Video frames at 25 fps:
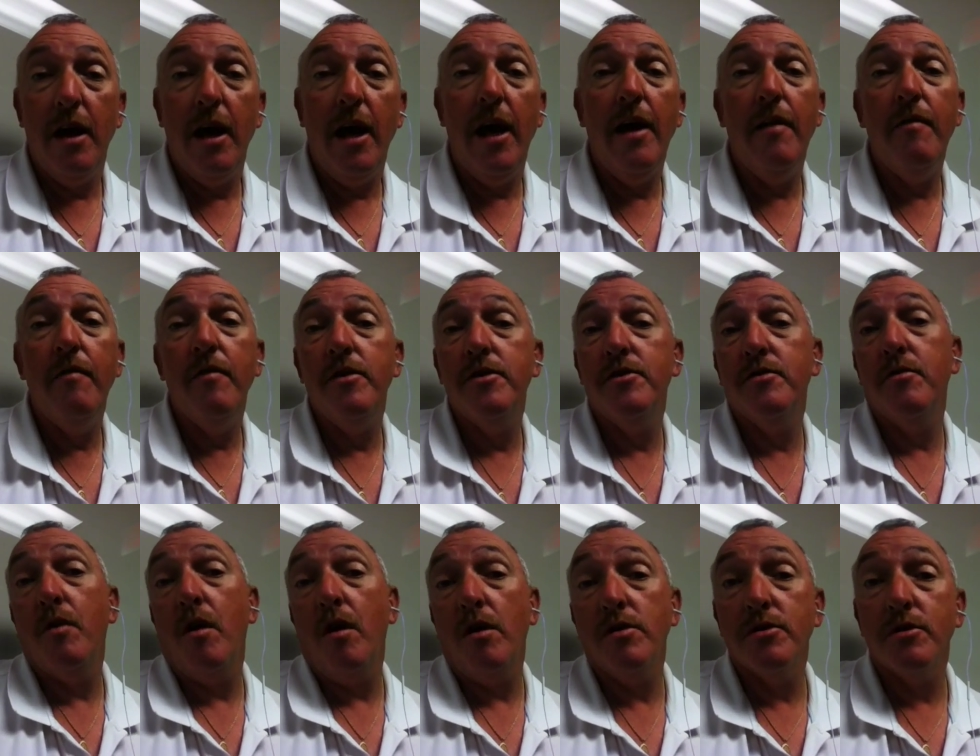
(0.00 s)
And
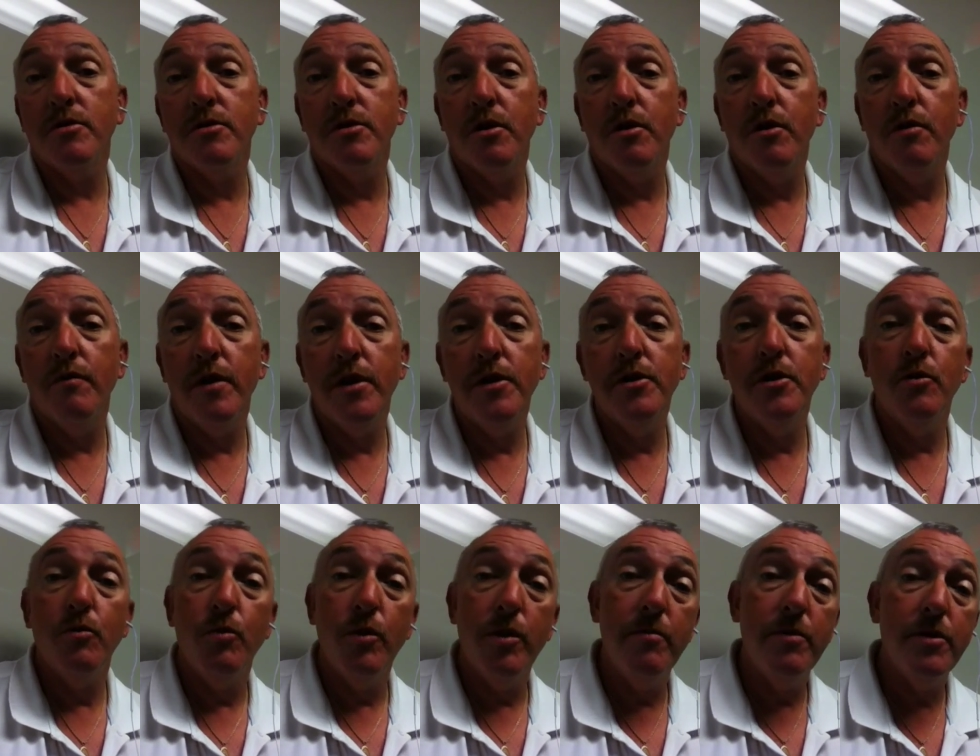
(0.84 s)
this will also serve as
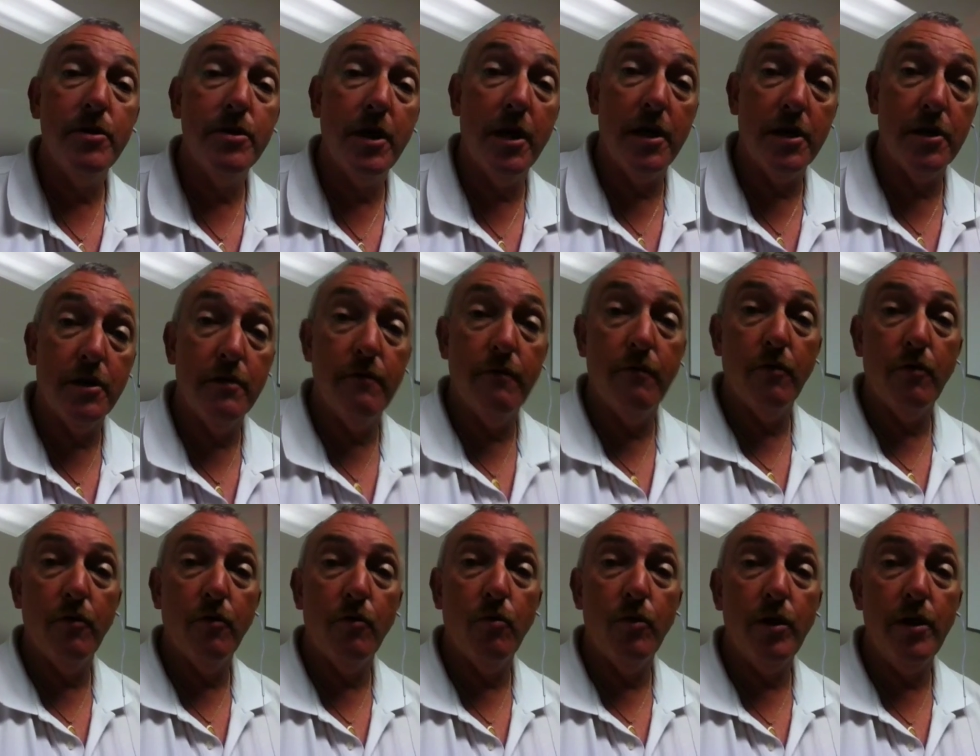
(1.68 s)
your WIMBA session
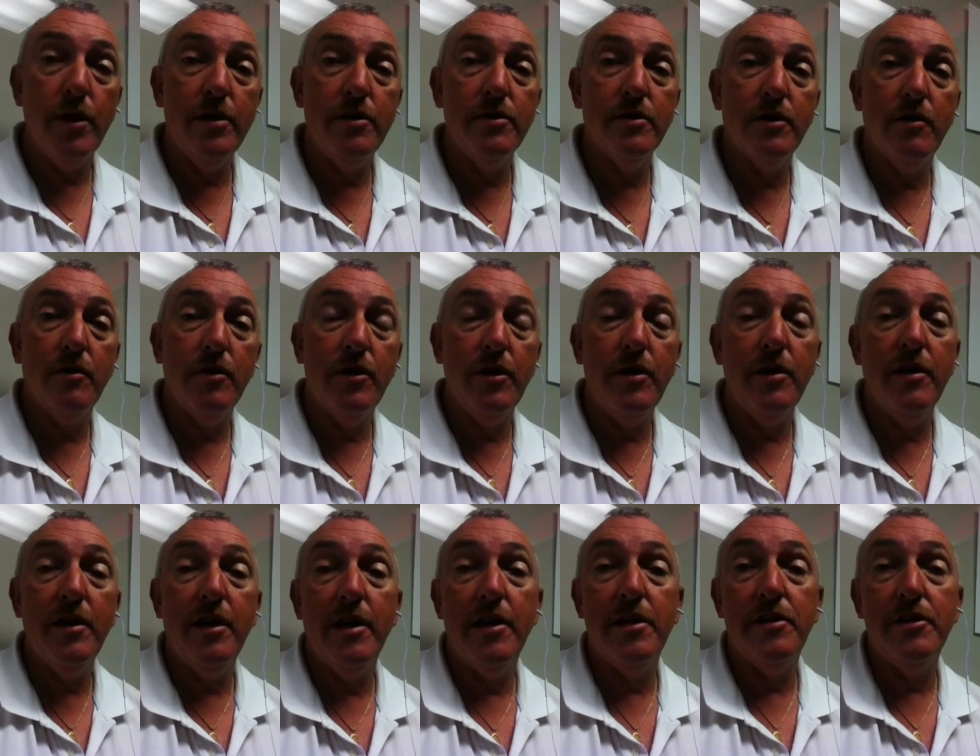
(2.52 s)
for the week so that
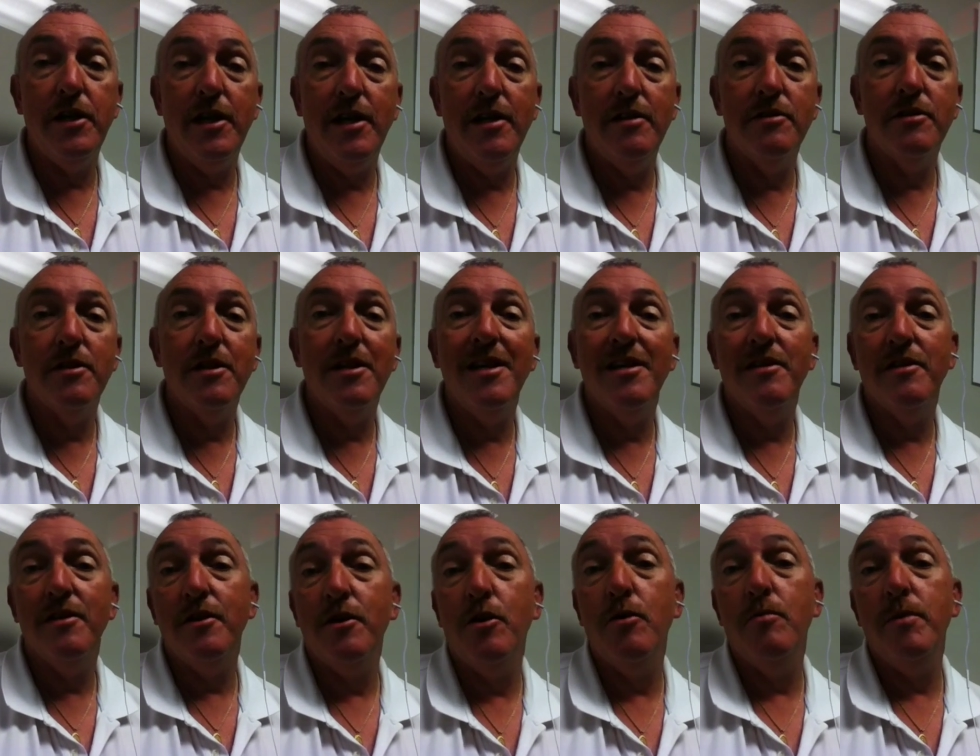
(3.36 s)
you get a chance to
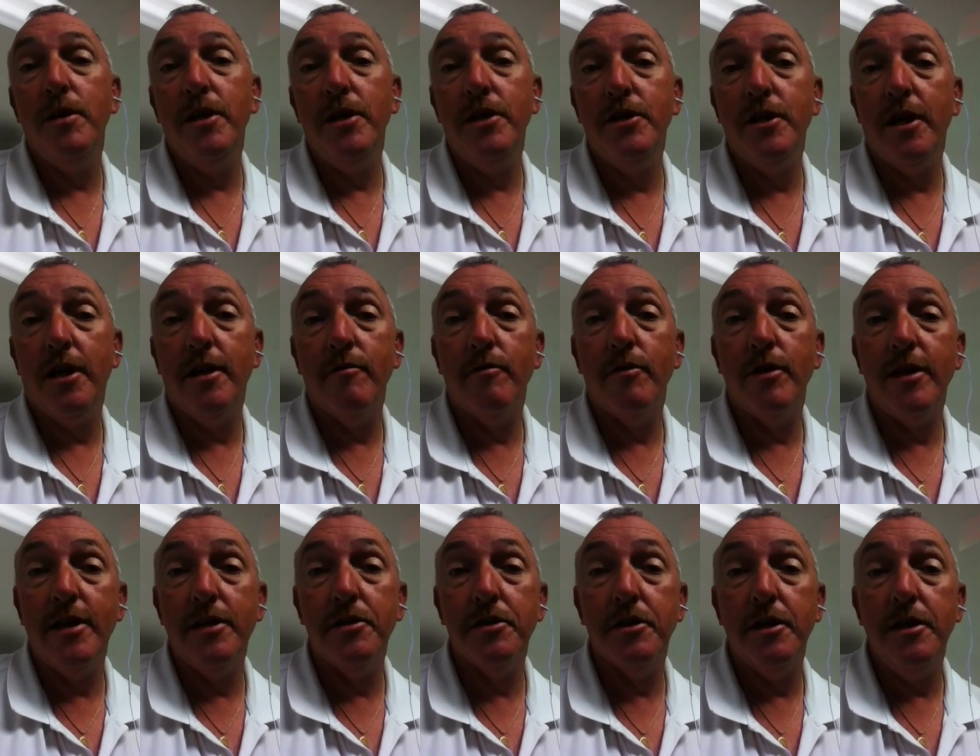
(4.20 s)
get to know me, John
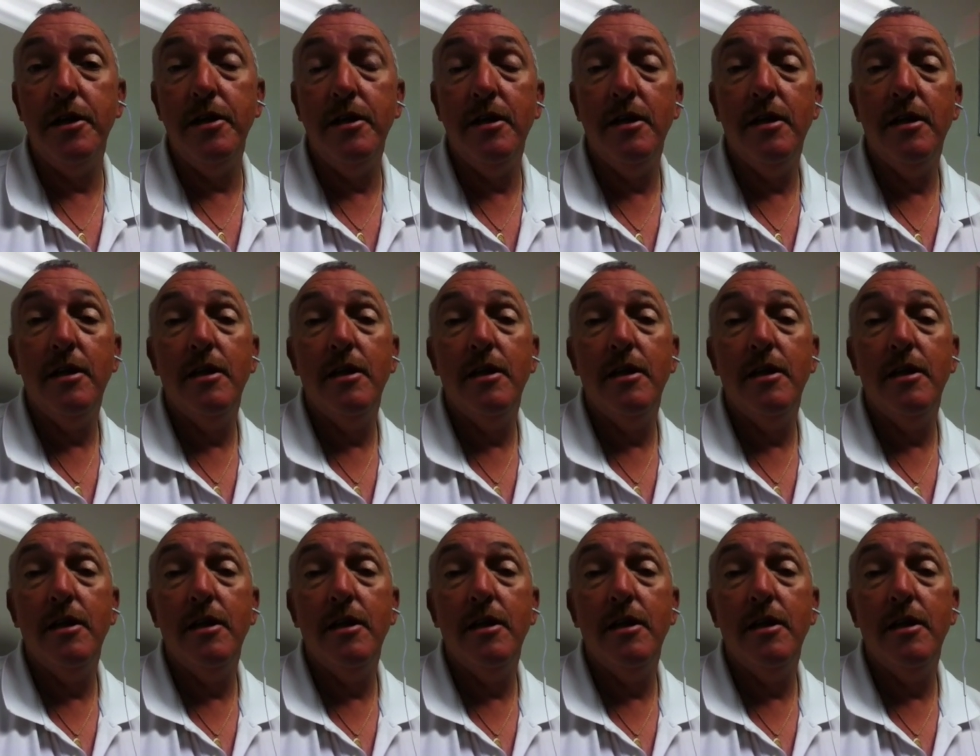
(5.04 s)
Reneski,